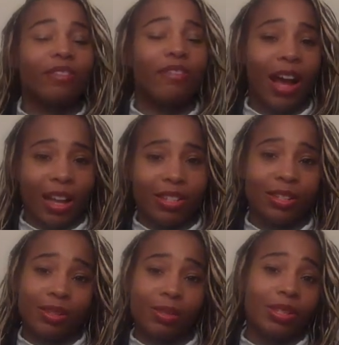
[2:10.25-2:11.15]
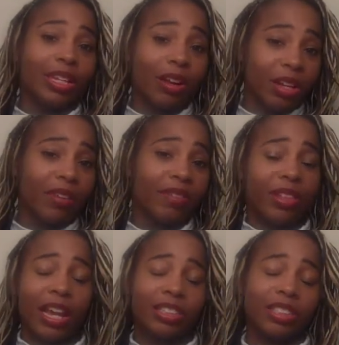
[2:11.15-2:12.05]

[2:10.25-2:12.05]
Fox News, and I'll give her that.